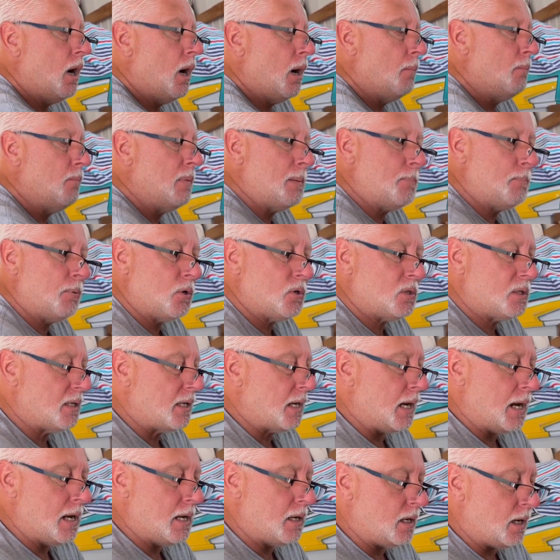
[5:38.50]
Me personally,
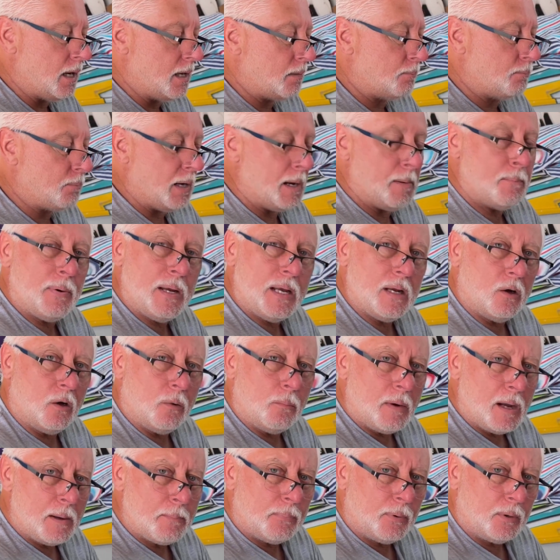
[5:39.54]
I paint all
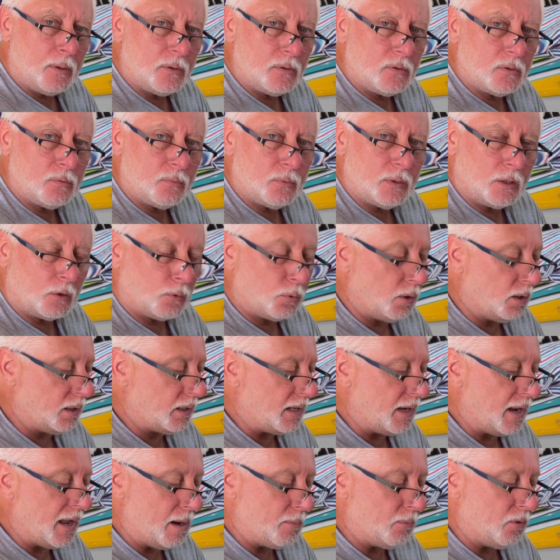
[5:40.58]
my parts with acrylic
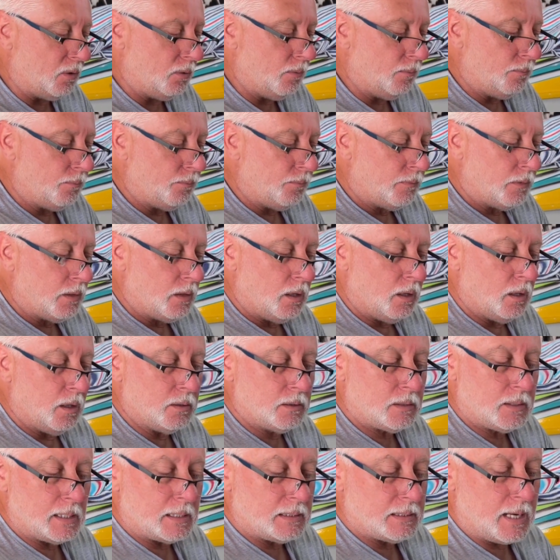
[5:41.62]
enamel. This
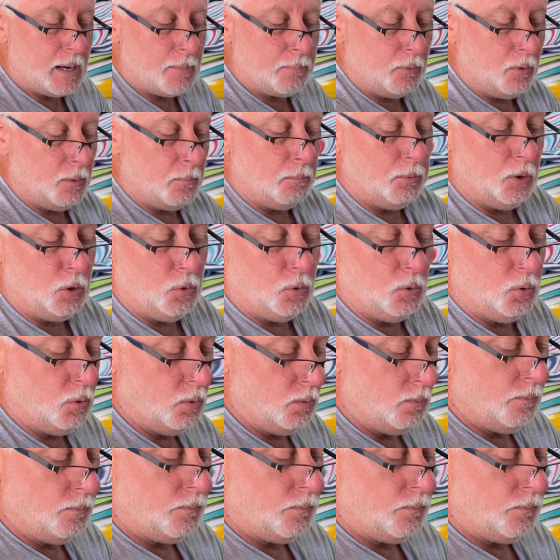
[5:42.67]
is an example of blue,